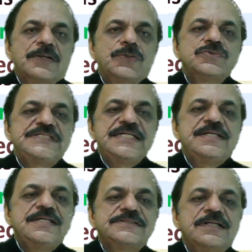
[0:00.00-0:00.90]

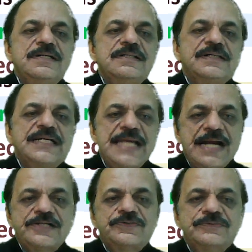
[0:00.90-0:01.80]
QC is a
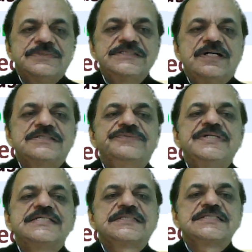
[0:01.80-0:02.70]
reactive, this also we
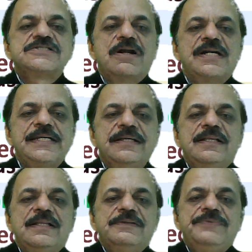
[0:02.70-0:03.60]
discussed already,
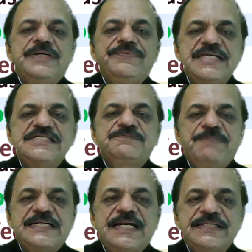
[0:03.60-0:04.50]
where we
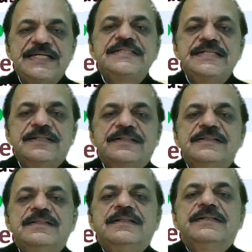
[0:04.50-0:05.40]
inspect and then
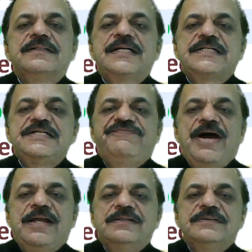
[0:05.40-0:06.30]

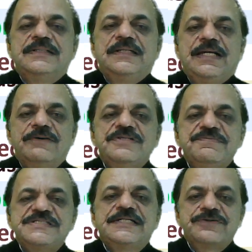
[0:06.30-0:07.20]
rectify, allow the
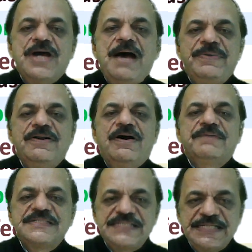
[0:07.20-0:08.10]
mistake to happen or
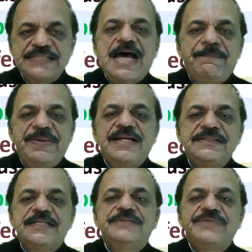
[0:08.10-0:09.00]
mistake has happened
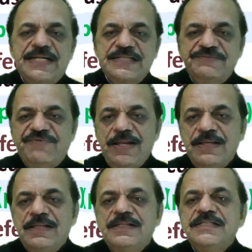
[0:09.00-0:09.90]
and then we rectify.
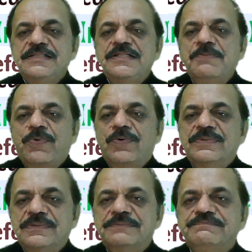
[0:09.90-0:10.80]
In
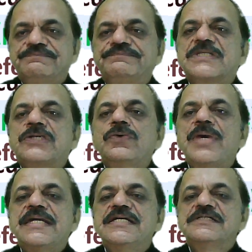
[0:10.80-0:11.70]

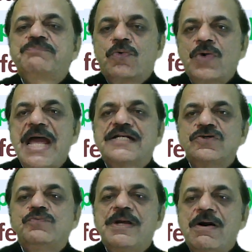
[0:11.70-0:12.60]
QA it is
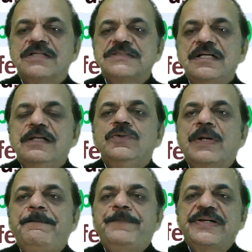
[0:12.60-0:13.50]
proactive because you are
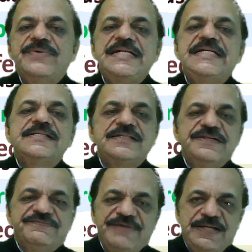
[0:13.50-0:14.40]
preventing the
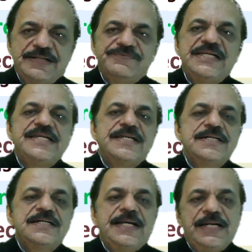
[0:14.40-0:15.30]
defect well in
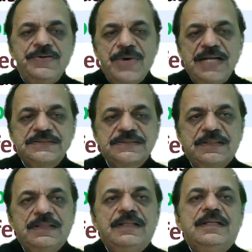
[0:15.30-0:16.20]
advance.
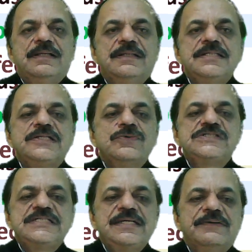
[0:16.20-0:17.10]
In
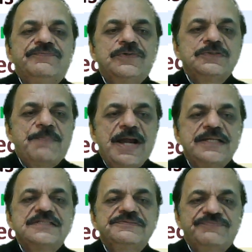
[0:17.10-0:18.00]
QC, fourth point
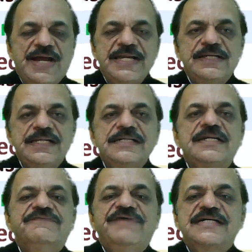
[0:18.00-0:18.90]
is finding
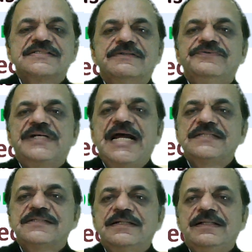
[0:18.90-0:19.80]
defects, whereas
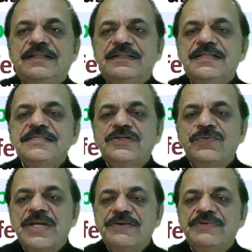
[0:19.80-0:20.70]
in
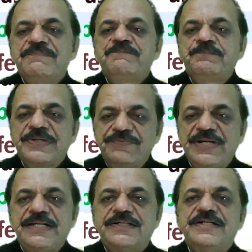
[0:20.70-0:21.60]
QA we
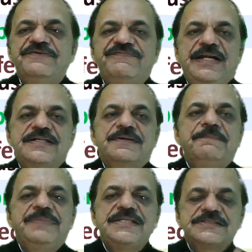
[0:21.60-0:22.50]
prevent the defect.
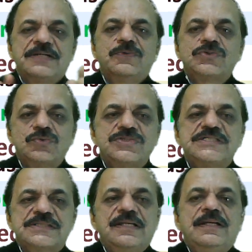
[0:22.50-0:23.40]
Please go through
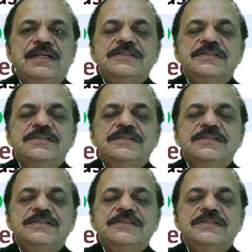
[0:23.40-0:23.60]
this.